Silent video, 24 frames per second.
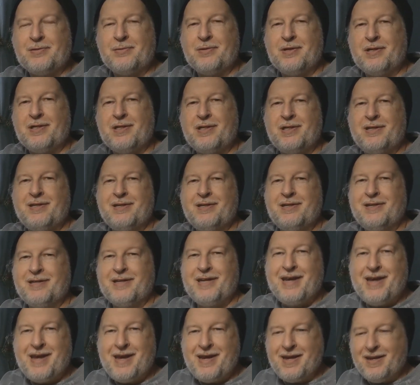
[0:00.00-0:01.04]
switch
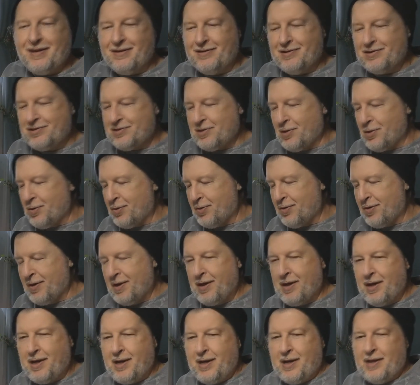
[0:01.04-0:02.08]
key. So
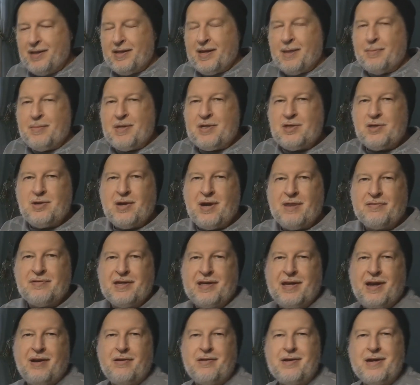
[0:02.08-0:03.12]
that means you have
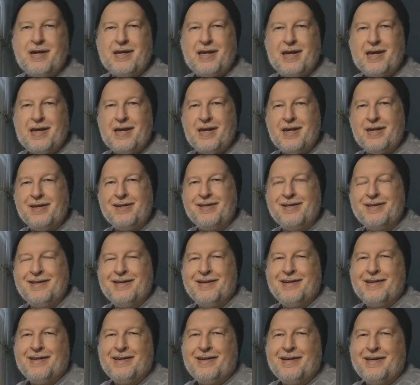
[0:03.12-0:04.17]
to carry a key.
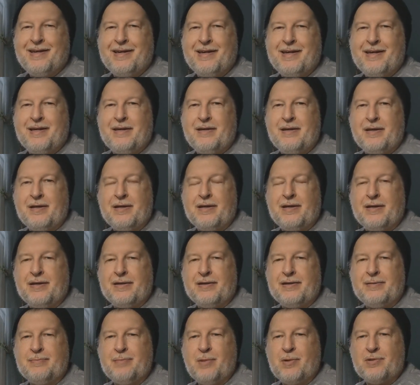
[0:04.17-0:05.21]
And uh,
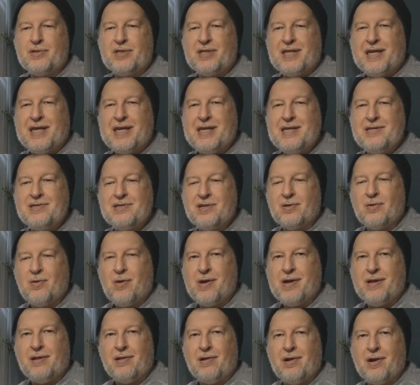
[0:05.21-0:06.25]
uh, most keys are
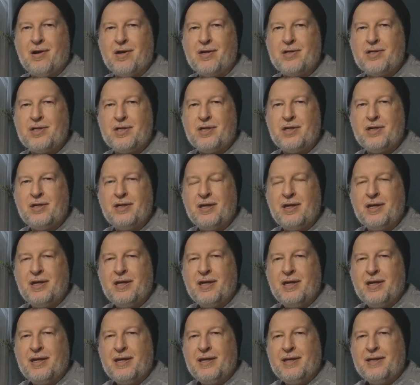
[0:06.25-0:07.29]
quite large
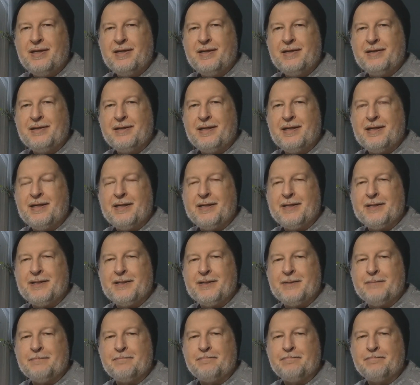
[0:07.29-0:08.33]

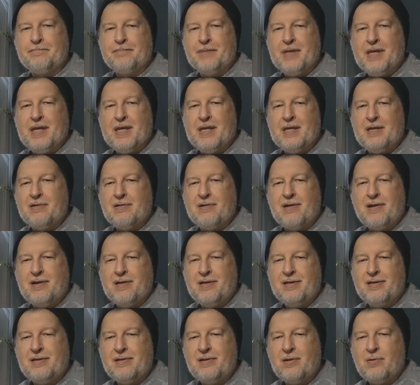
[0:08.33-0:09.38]
um, and
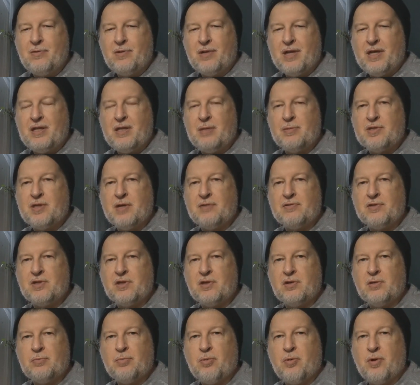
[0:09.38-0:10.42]
don't lend themselves
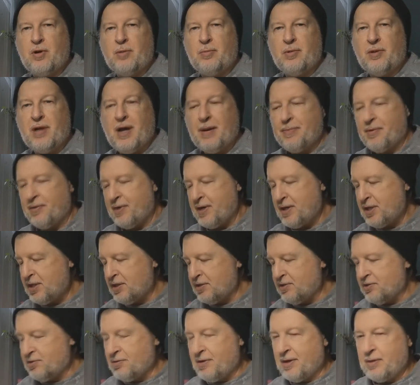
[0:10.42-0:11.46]
to good portable
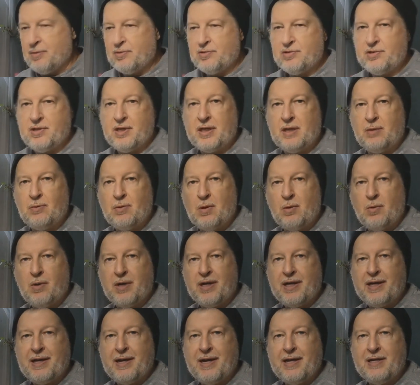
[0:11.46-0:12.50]
operation. So I was thinking, well,
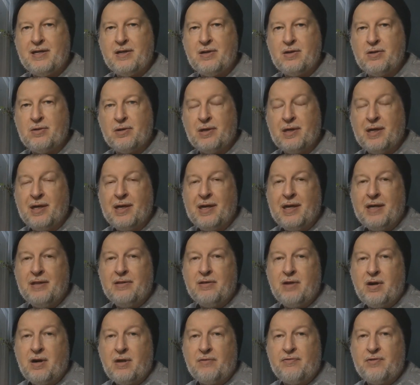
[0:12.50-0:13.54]
what can I do?
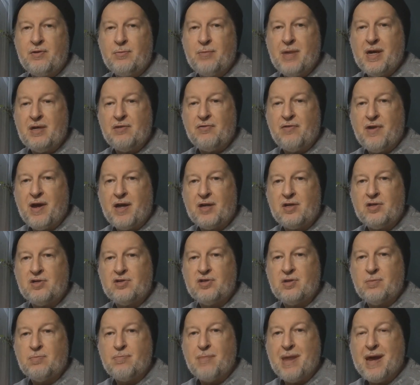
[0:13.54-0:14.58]
There are a few
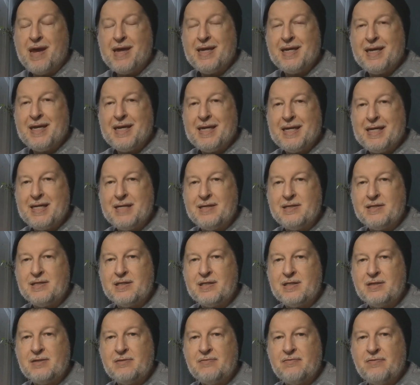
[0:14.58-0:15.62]
manufacturers that make
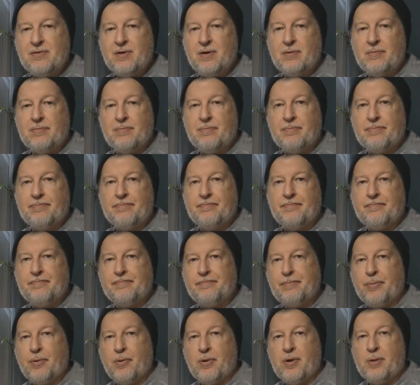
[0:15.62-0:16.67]
keys for
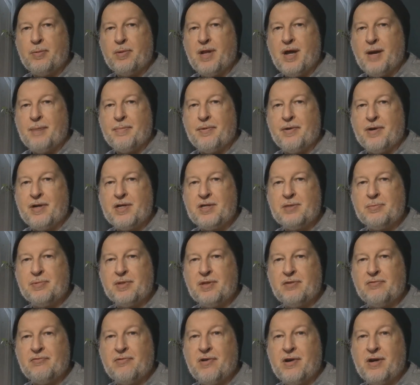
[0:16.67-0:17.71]
portable operation,
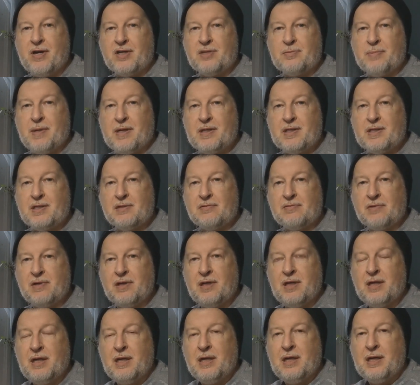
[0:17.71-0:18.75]
but they're very expensive.
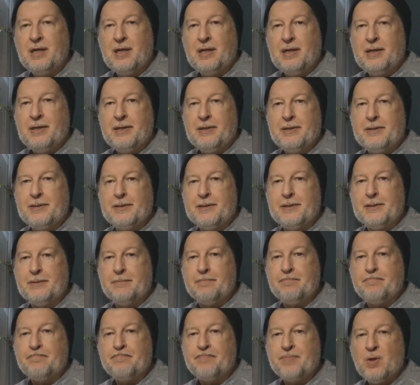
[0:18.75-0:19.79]

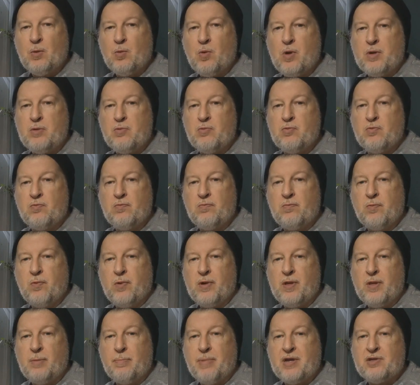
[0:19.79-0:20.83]
Um, one,
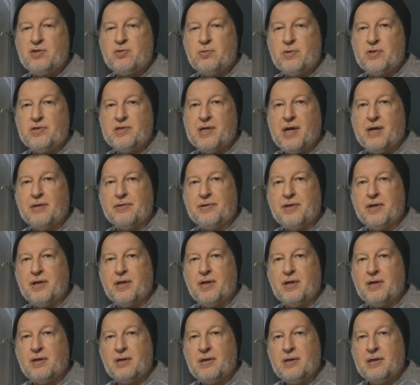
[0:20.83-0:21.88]
one of the best ones out
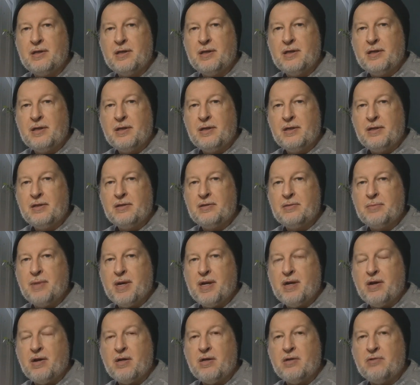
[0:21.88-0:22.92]
there is
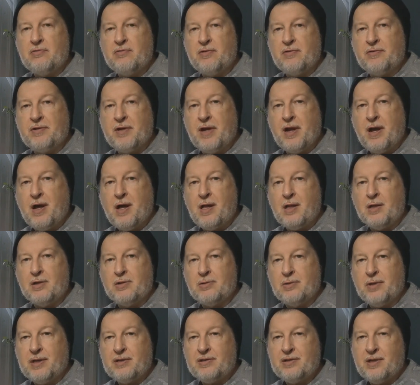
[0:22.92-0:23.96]
about one hundred fifty
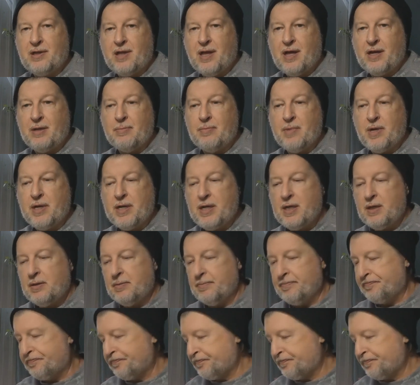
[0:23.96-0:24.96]
dollars. Well, that's a lot of money.